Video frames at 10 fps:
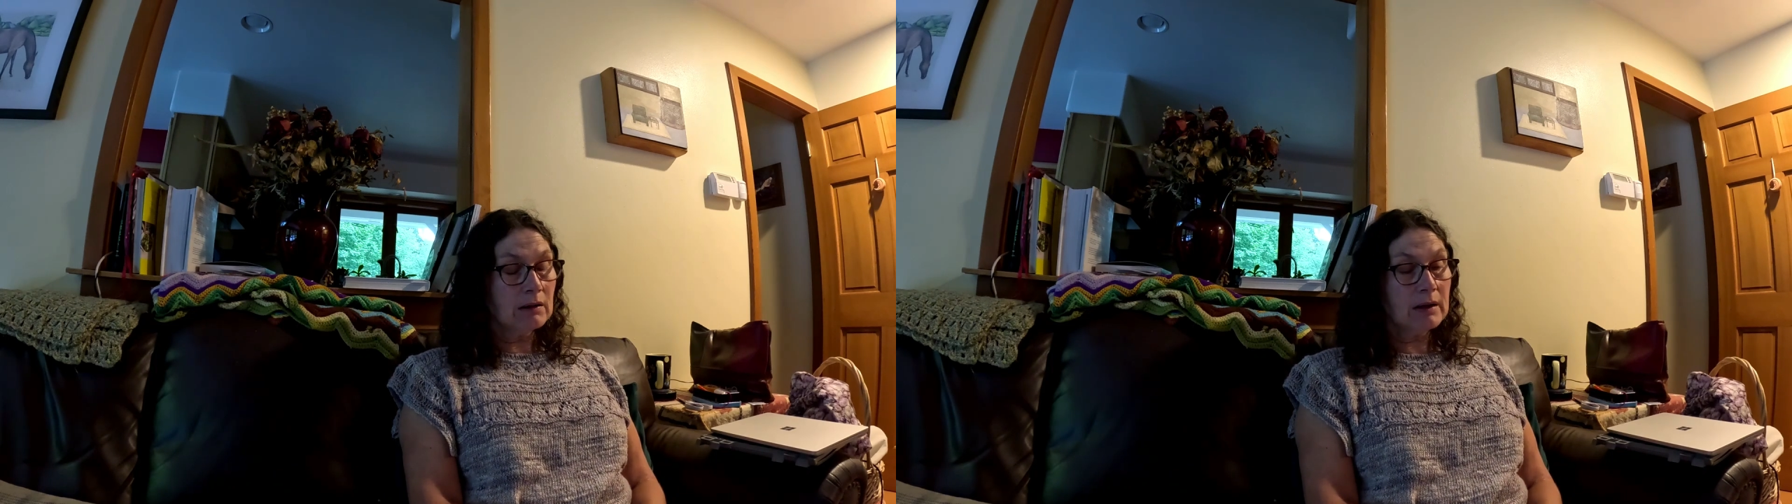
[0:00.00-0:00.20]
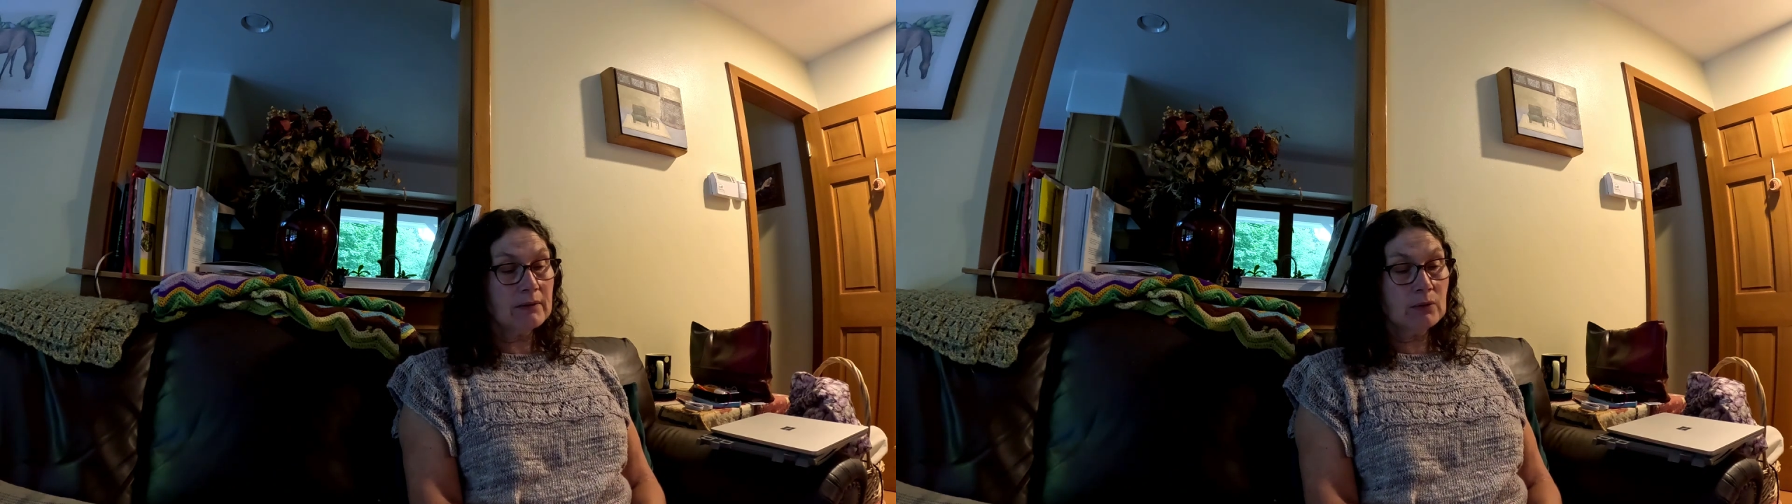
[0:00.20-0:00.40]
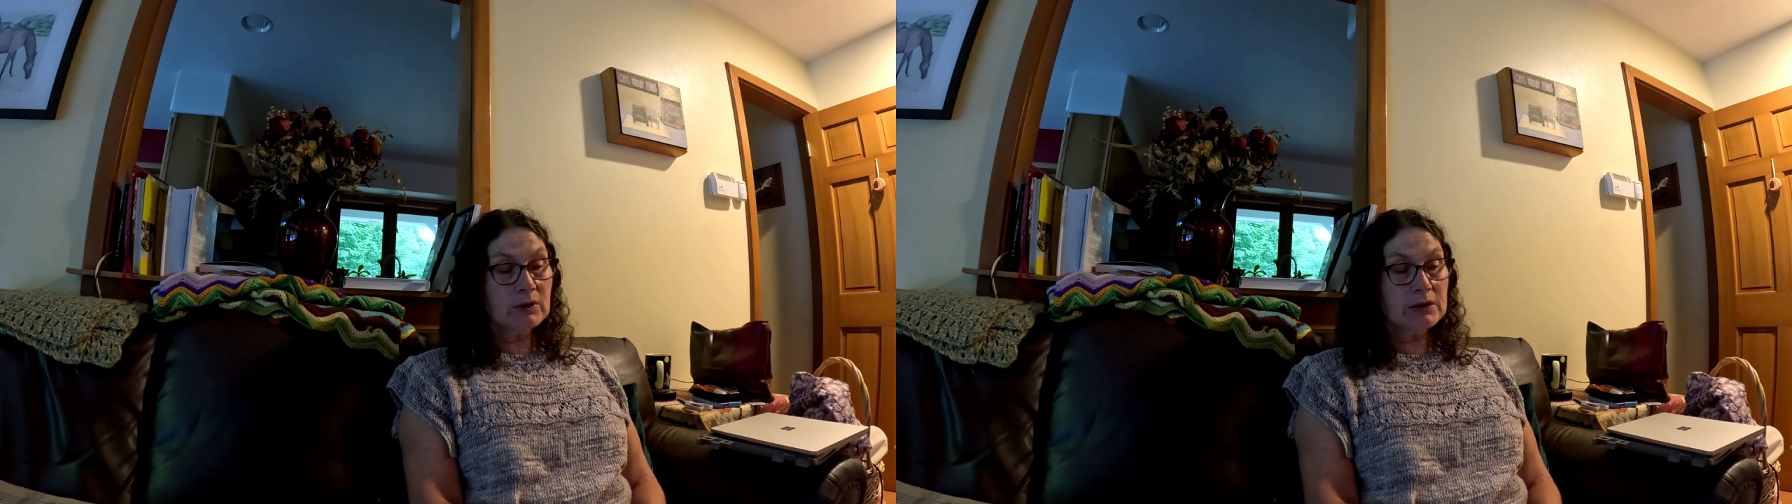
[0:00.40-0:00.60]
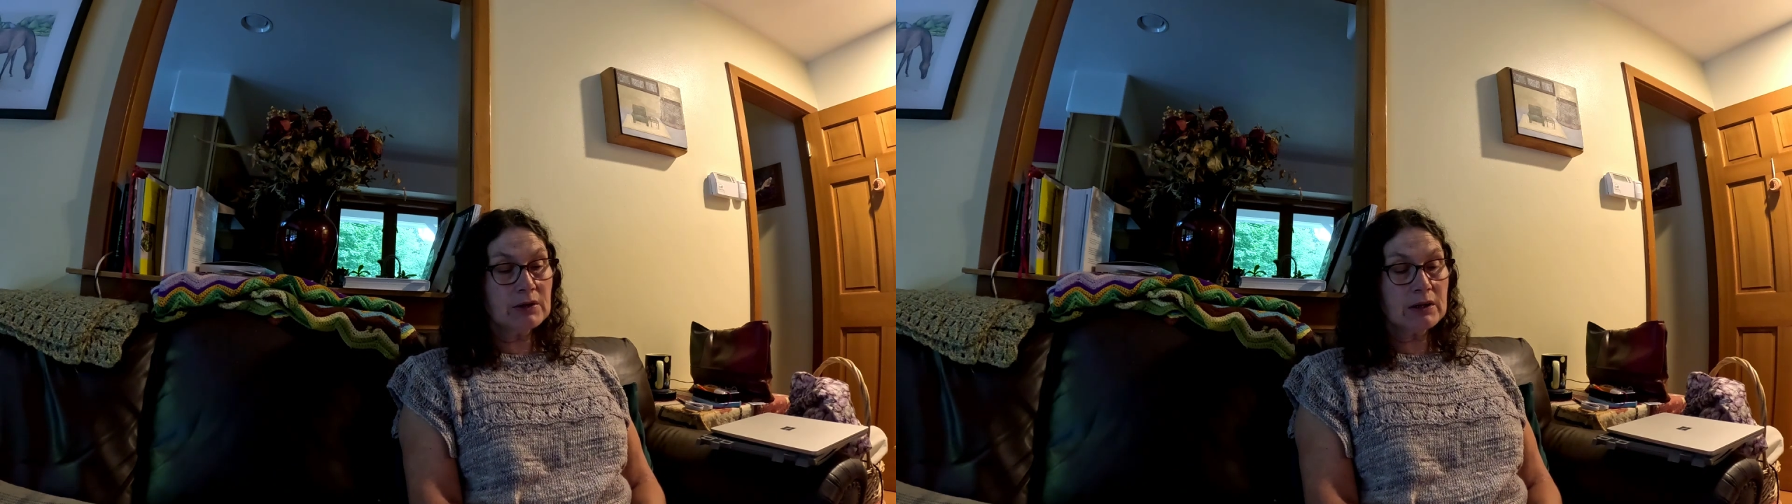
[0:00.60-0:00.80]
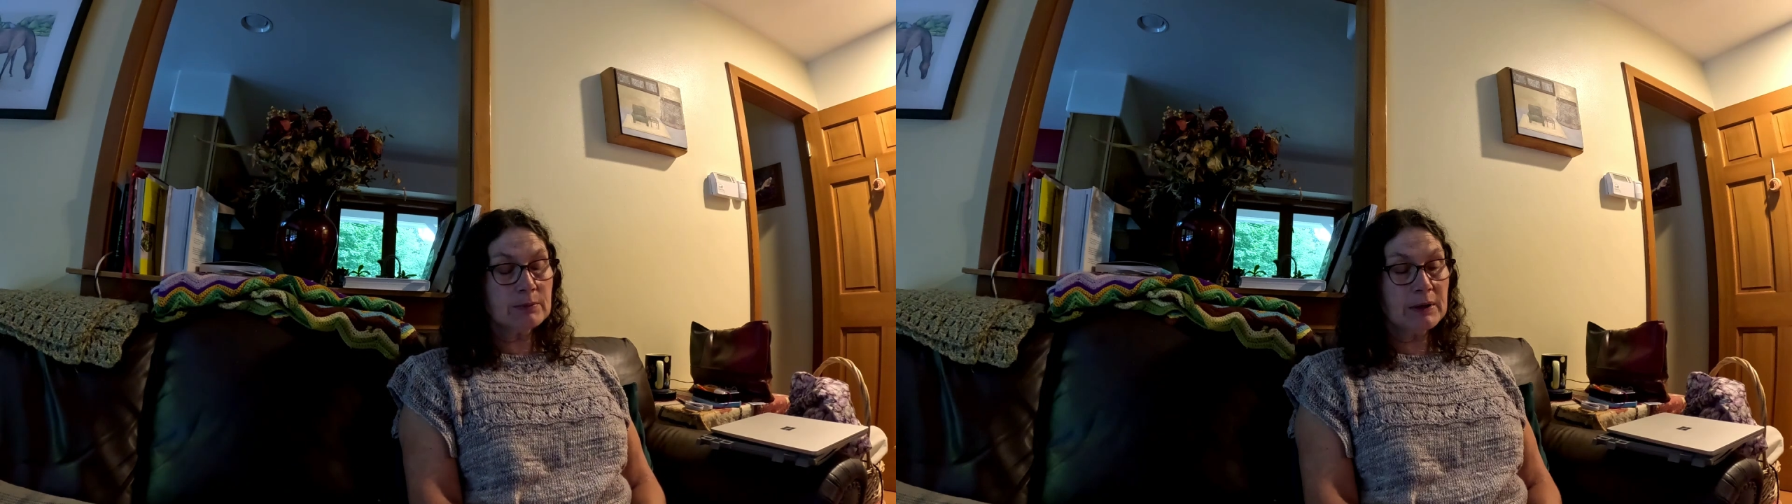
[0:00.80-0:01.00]
I haven't really
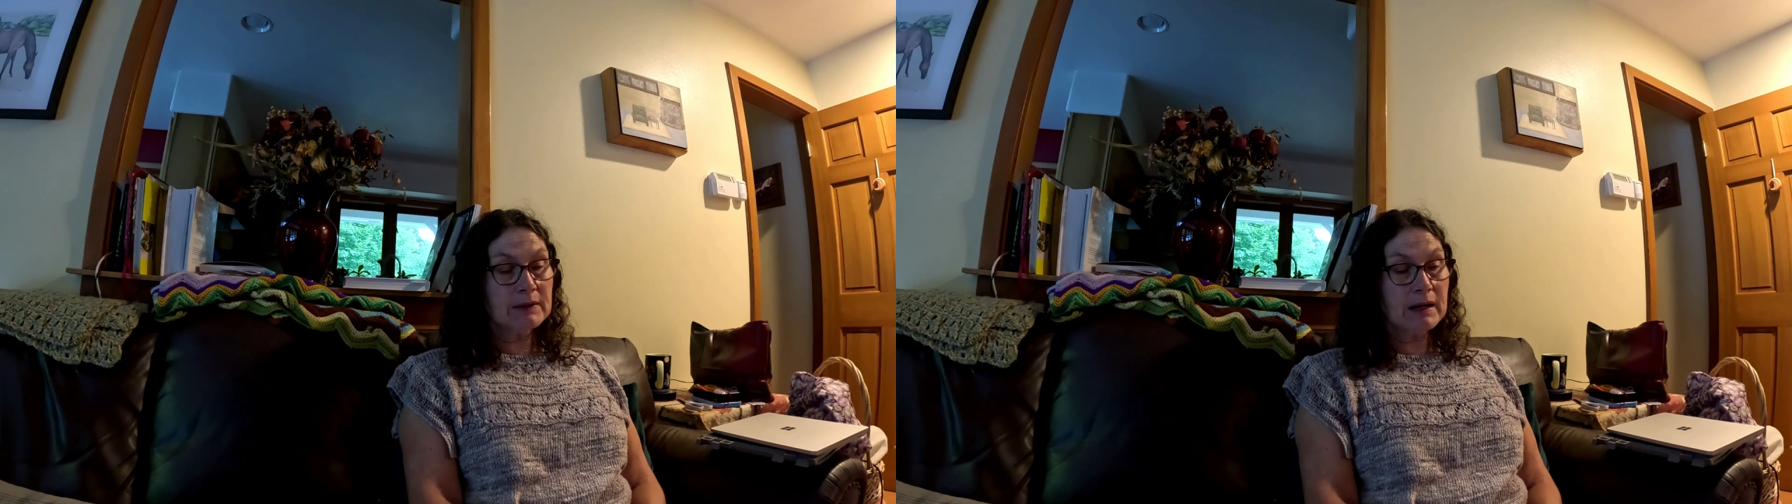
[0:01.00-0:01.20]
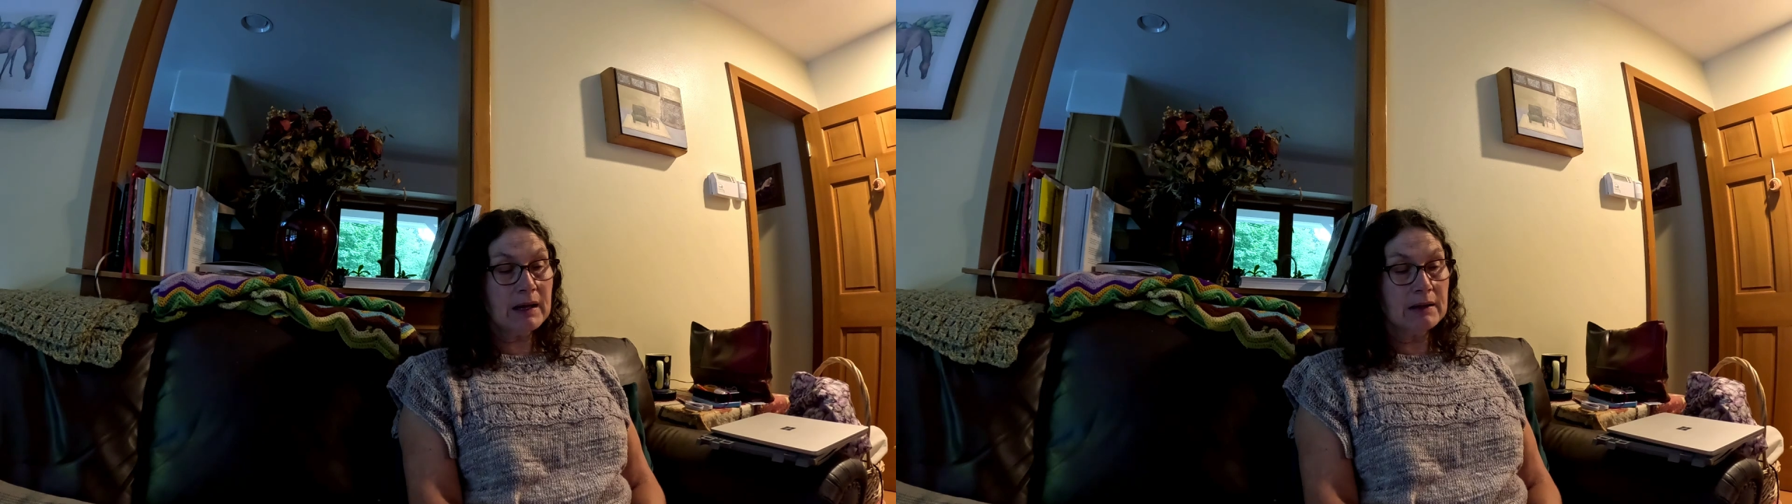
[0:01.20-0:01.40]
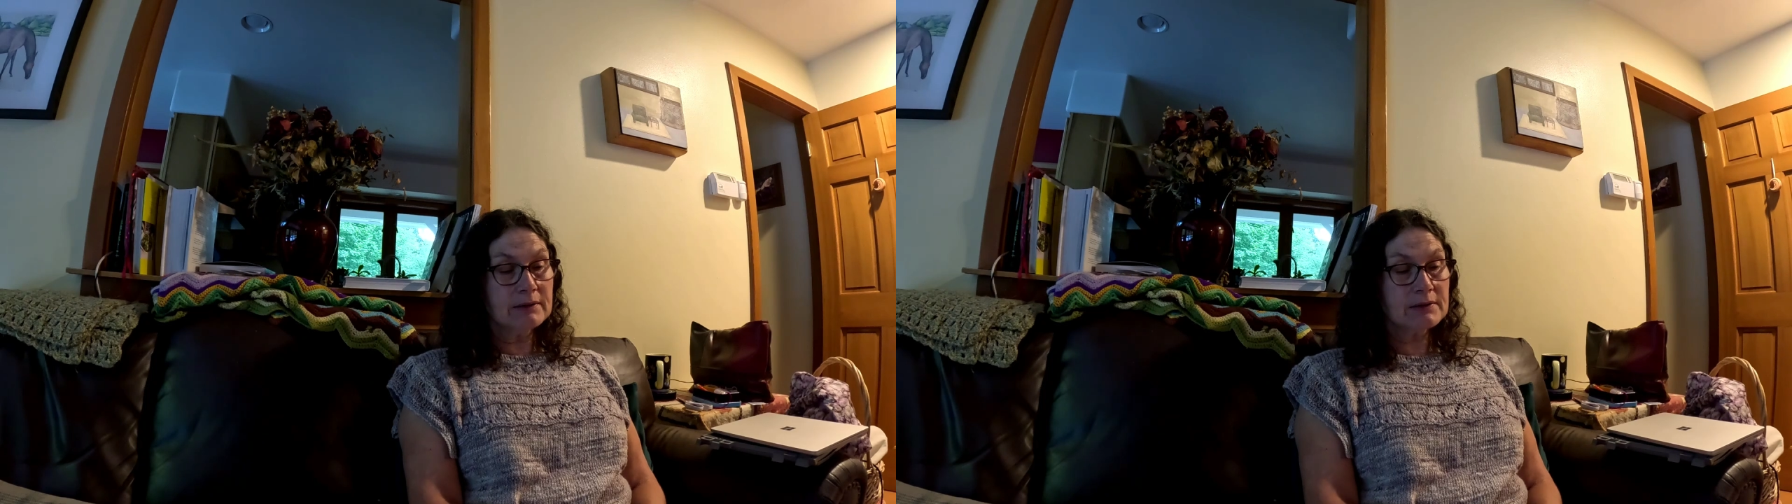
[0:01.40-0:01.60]
talked about that.